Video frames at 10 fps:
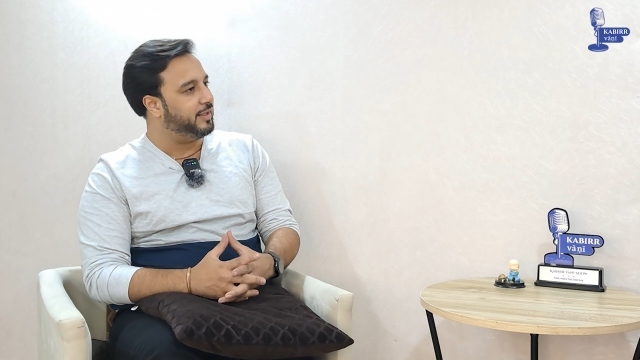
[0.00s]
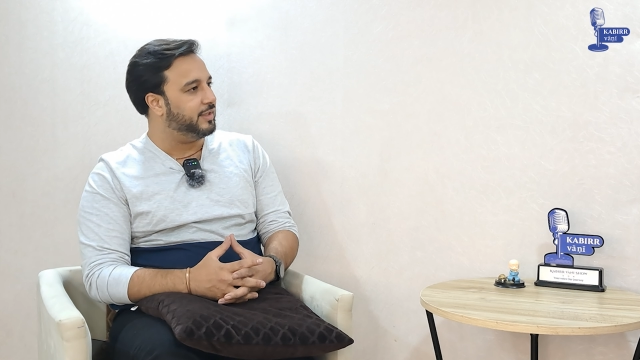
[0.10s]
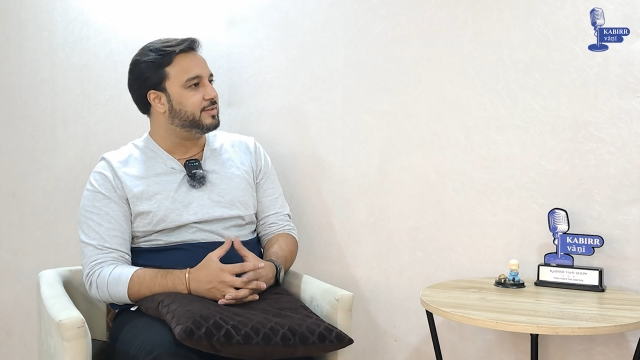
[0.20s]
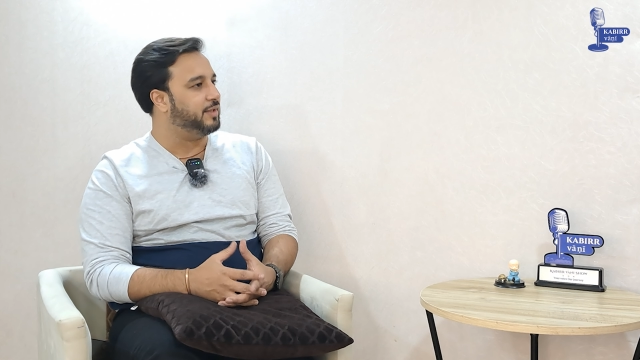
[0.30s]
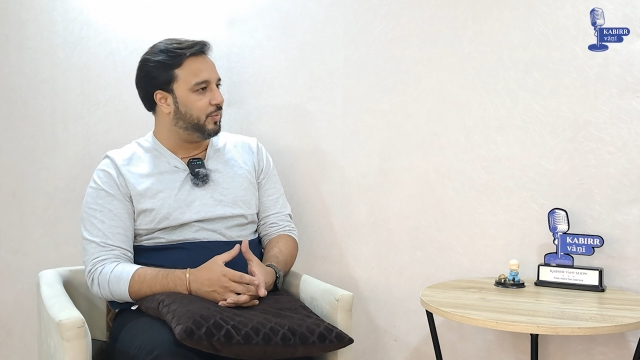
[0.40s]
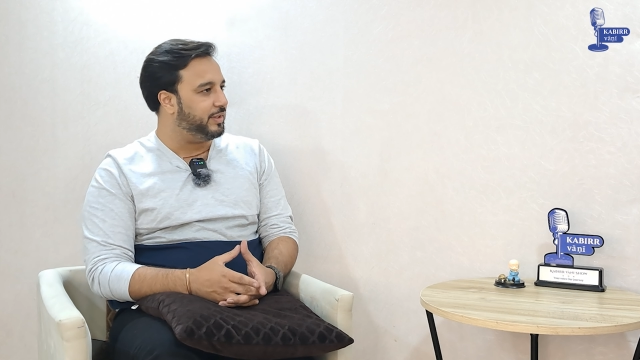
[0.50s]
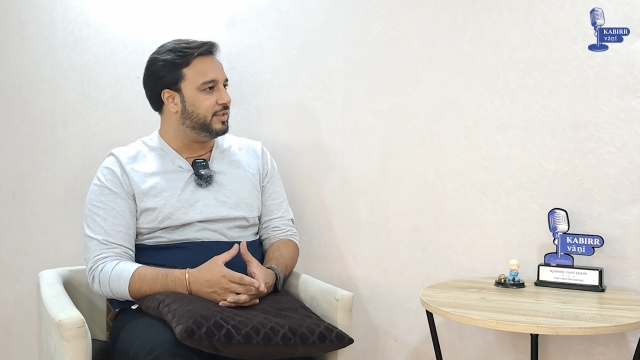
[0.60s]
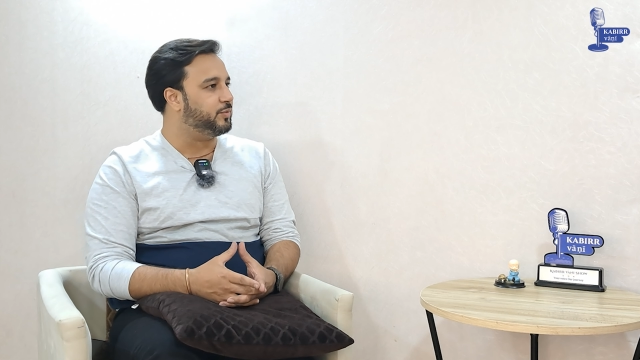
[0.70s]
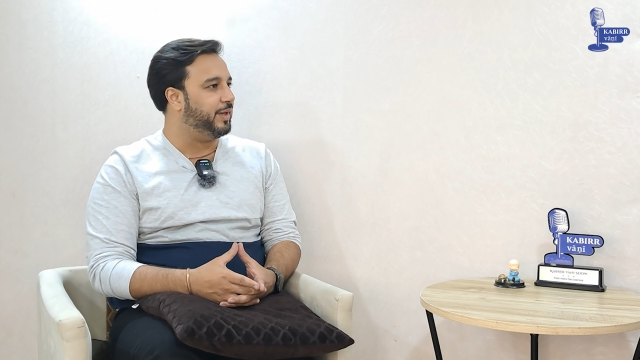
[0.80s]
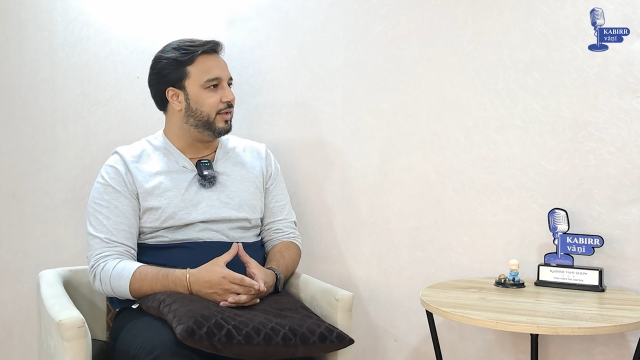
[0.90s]
I guess,
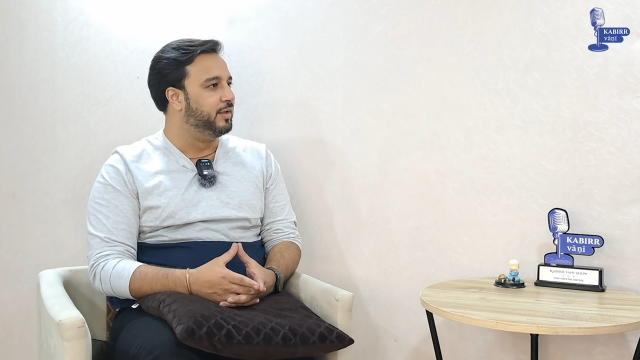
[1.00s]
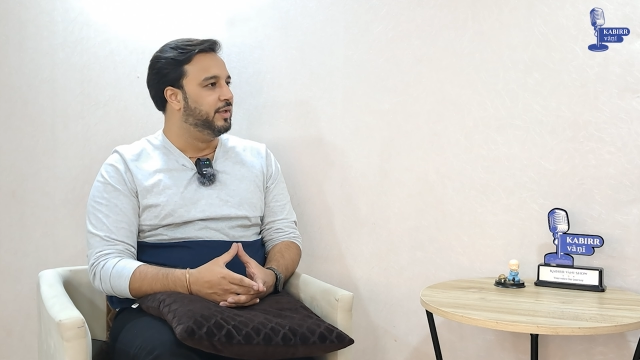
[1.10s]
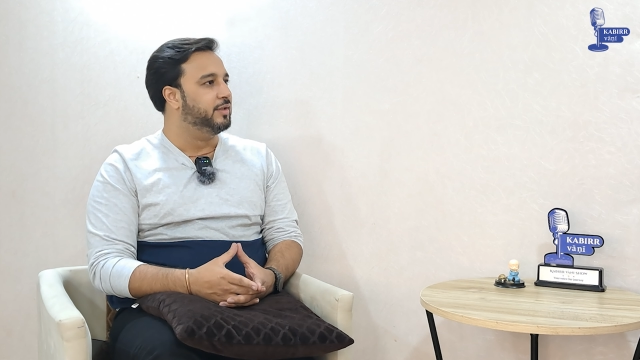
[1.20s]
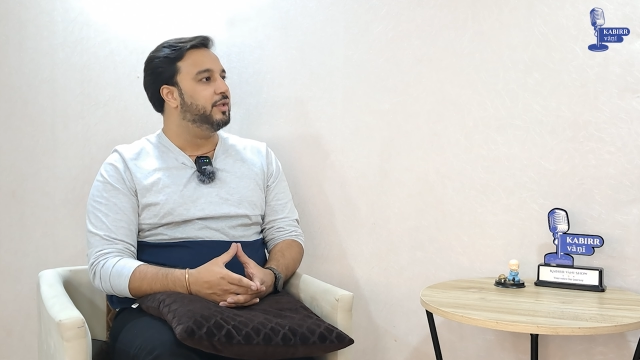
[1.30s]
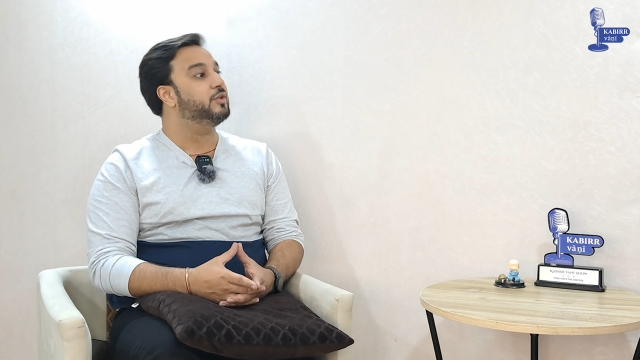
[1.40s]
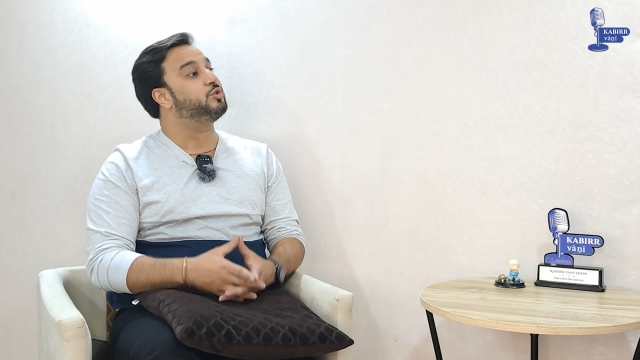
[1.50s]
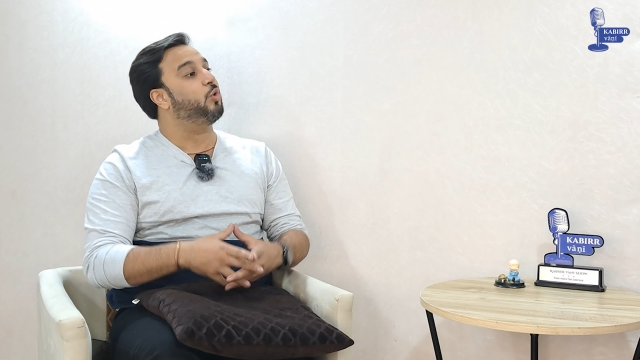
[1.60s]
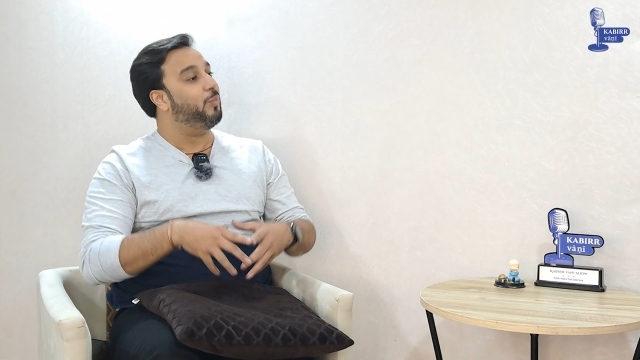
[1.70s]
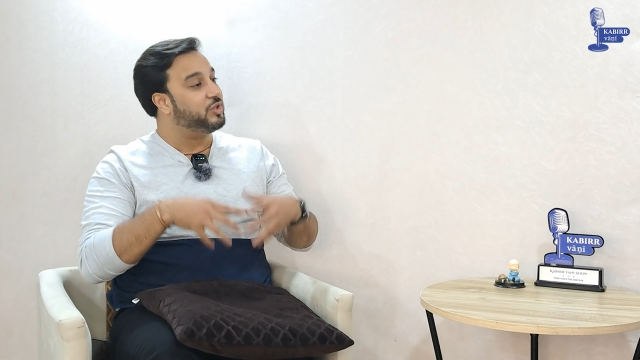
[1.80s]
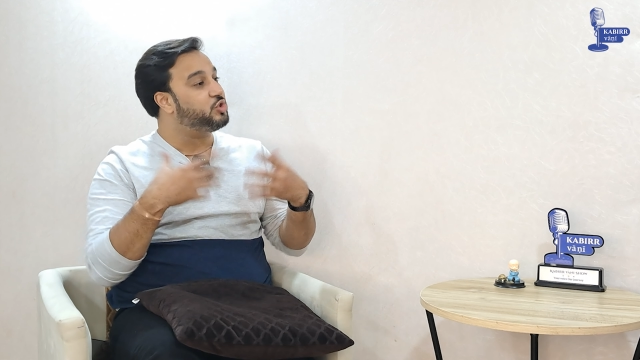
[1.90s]
nowadays, where there's
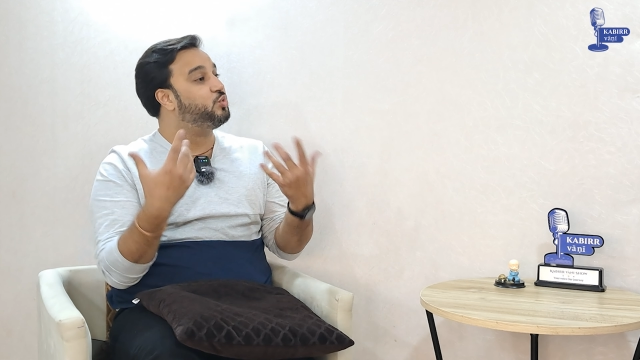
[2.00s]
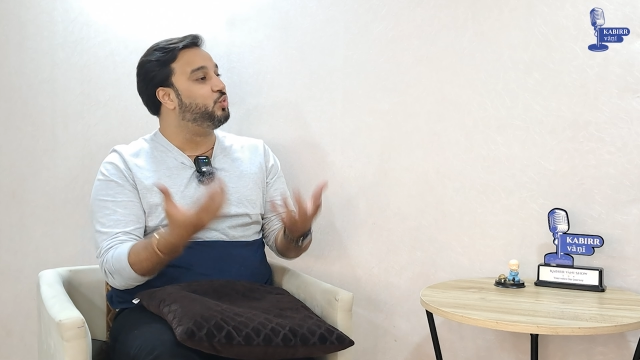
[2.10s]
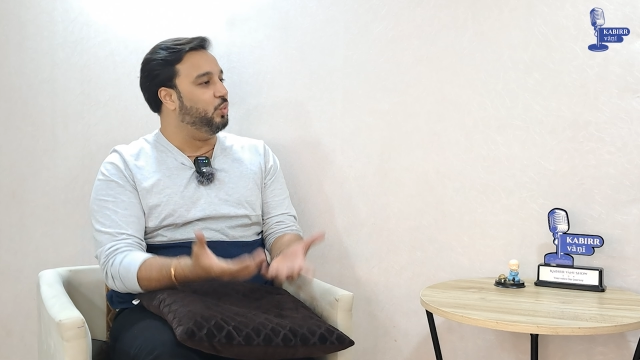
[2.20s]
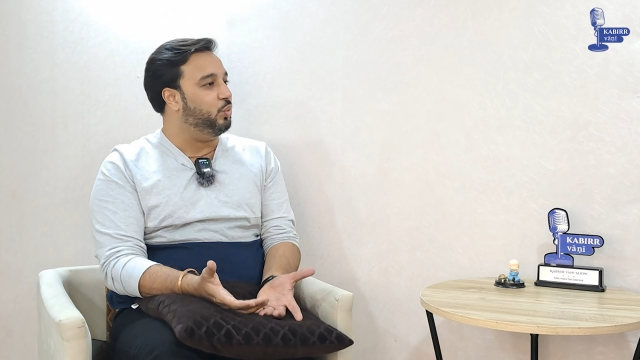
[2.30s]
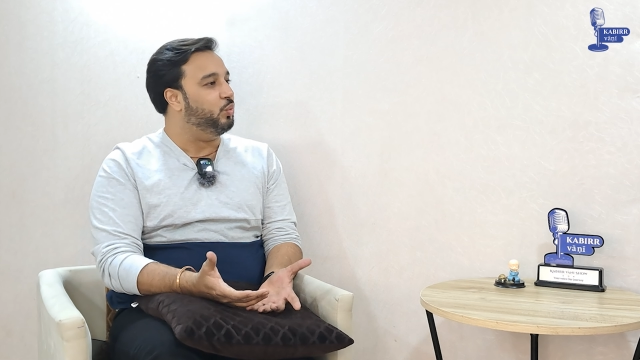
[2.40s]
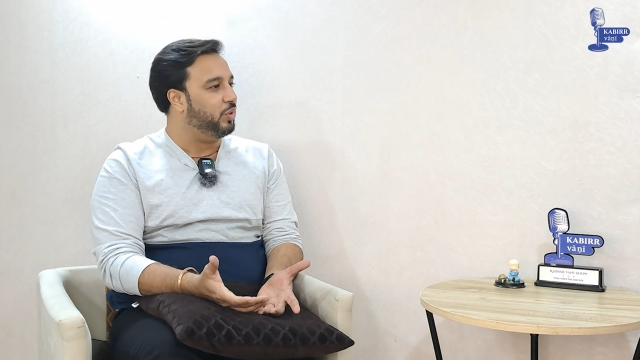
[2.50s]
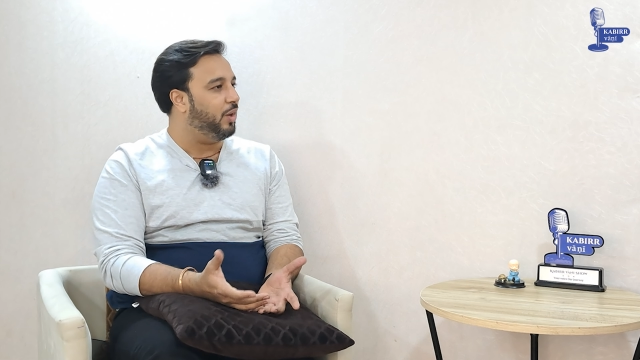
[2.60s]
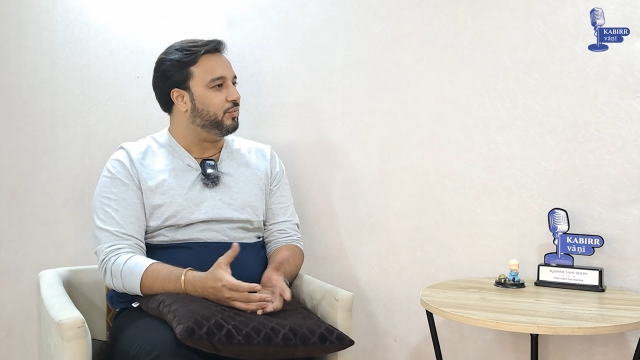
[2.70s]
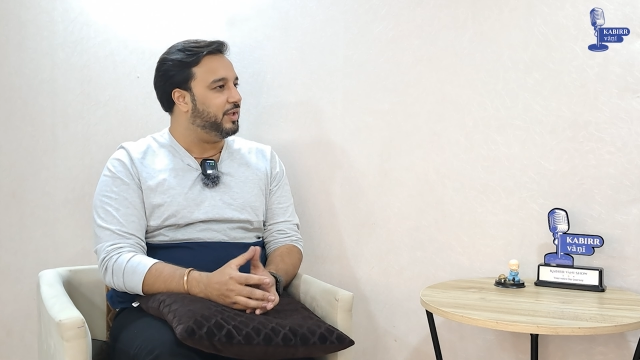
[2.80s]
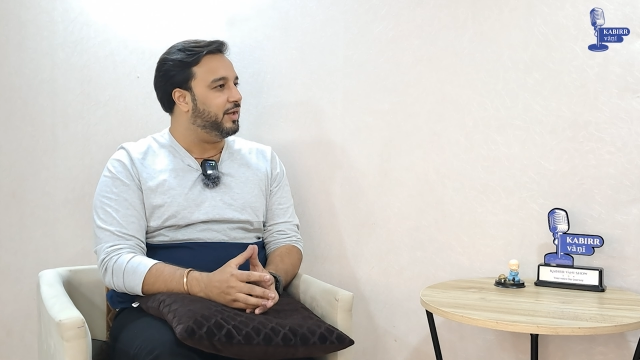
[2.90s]
so much to do
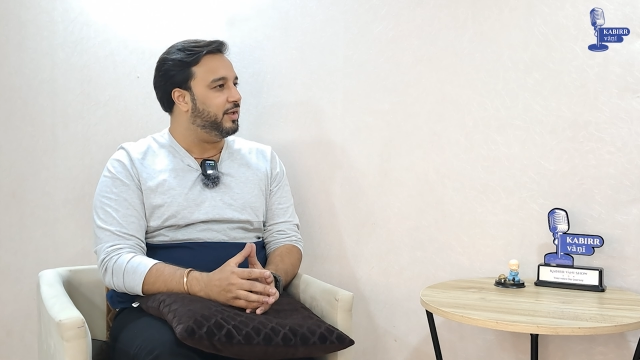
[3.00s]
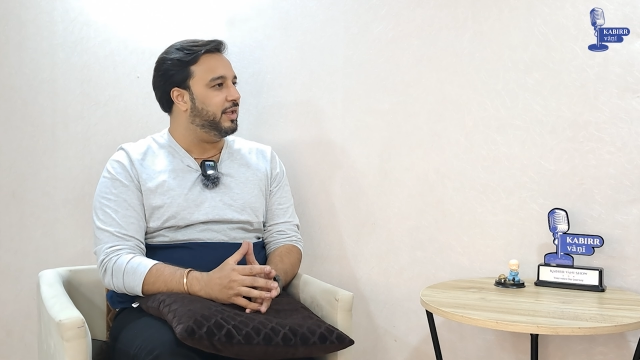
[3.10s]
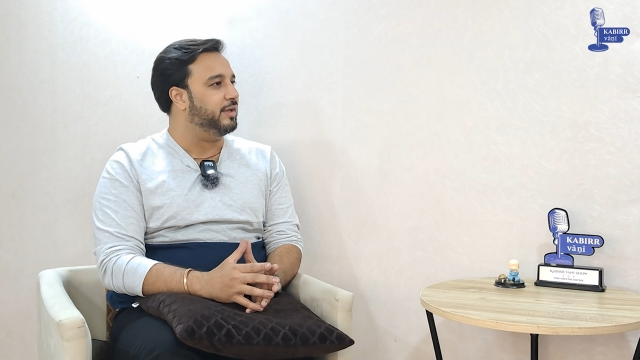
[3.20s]
out there?